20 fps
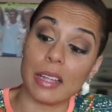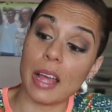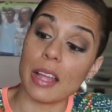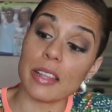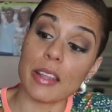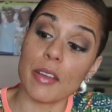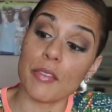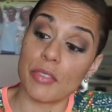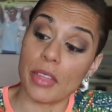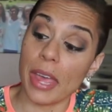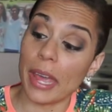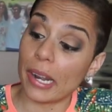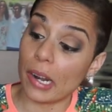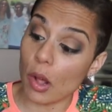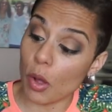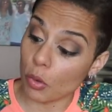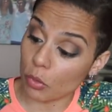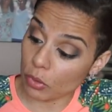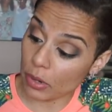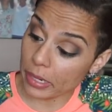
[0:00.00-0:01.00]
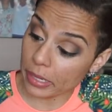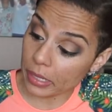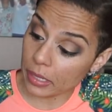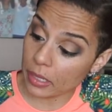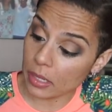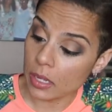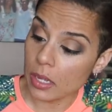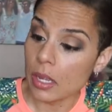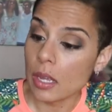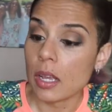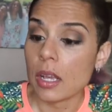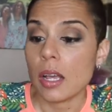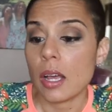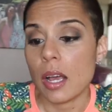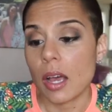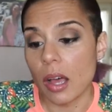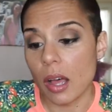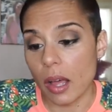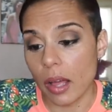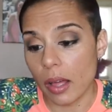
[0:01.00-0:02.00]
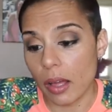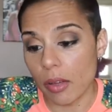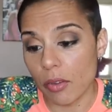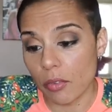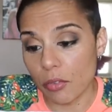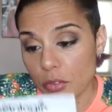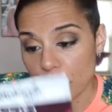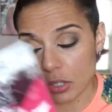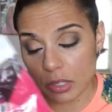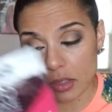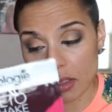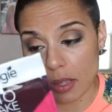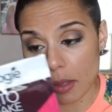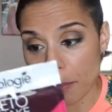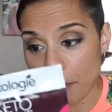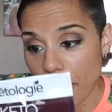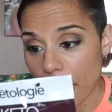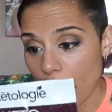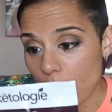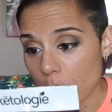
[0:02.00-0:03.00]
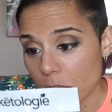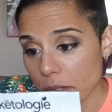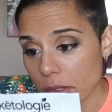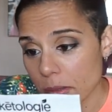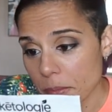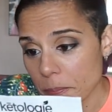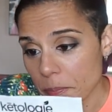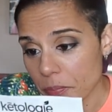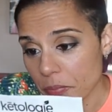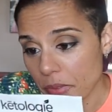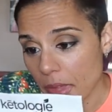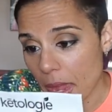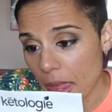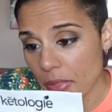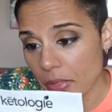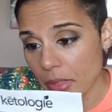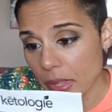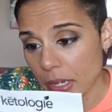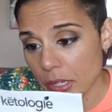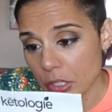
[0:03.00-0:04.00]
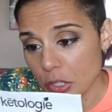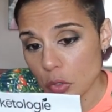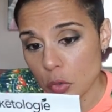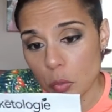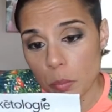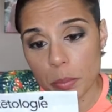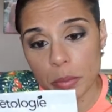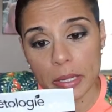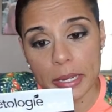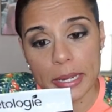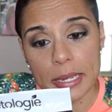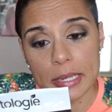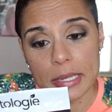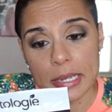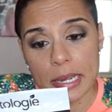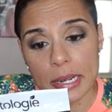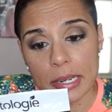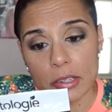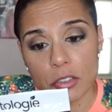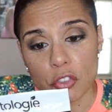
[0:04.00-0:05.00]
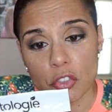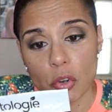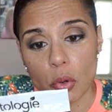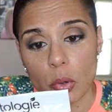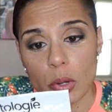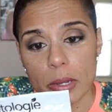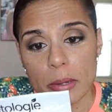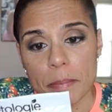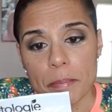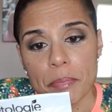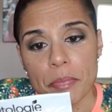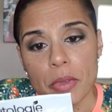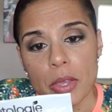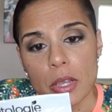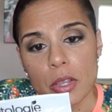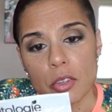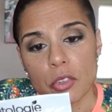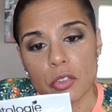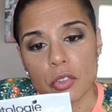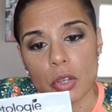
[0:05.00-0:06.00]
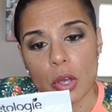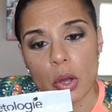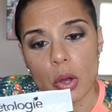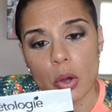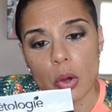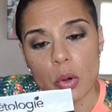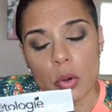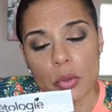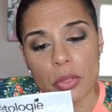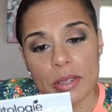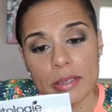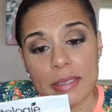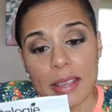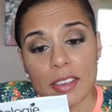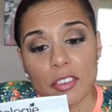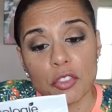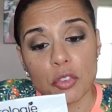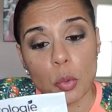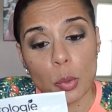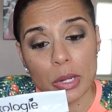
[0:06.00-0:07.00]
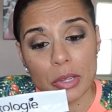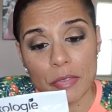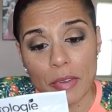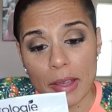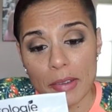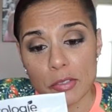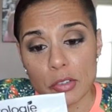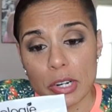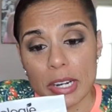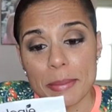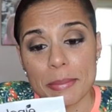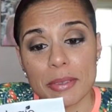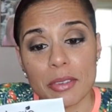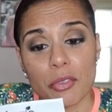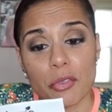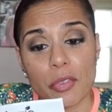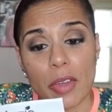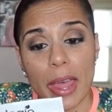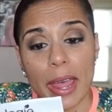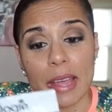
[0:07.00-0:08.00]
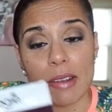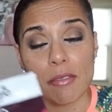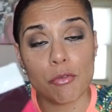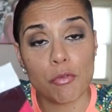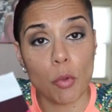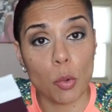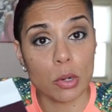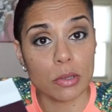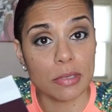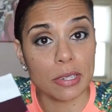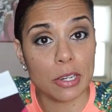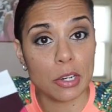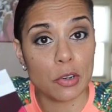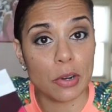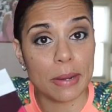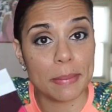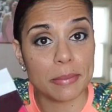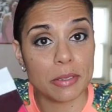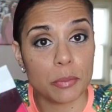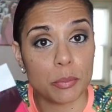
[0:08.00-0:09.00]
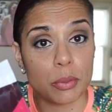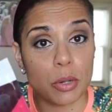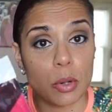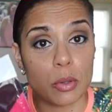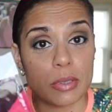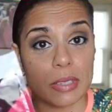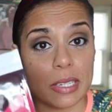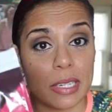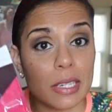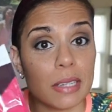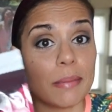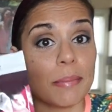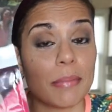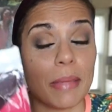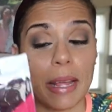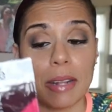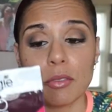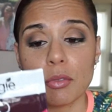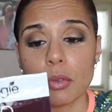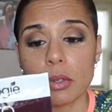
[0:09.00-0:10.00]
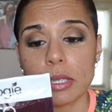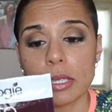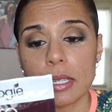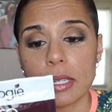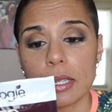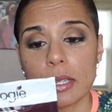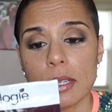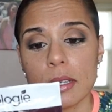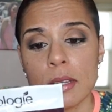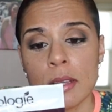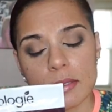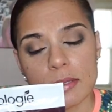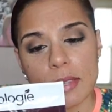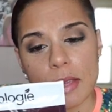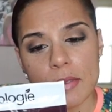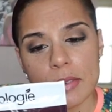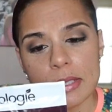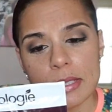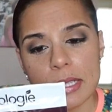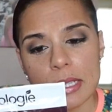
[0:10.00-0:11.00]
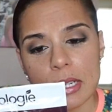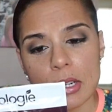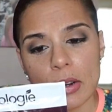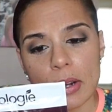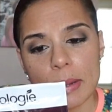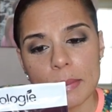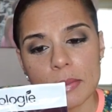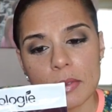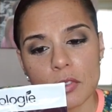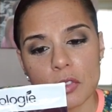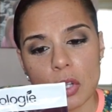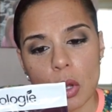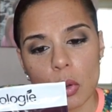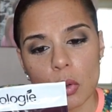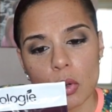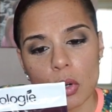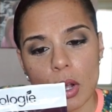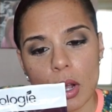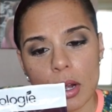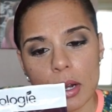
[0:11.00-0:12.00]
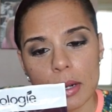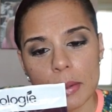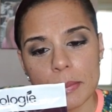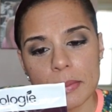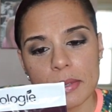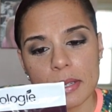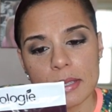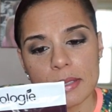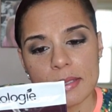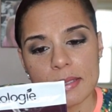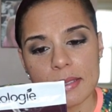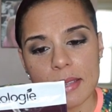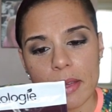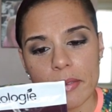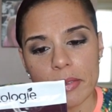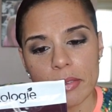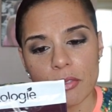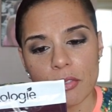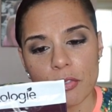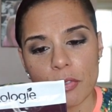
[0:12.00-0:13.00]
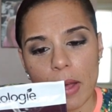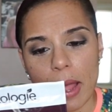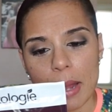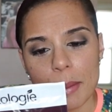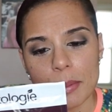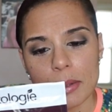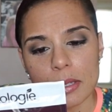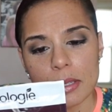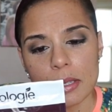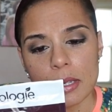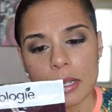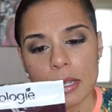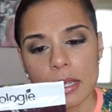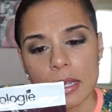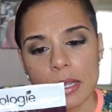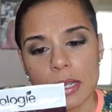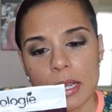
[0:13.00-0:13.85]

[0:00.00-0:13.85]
I love that already, of the powder, and then you blend and enjoy. So this has twenty-five grams of fat, fourteen grams of protein, that's really good, seventeen grams of total carbs and seven fiber.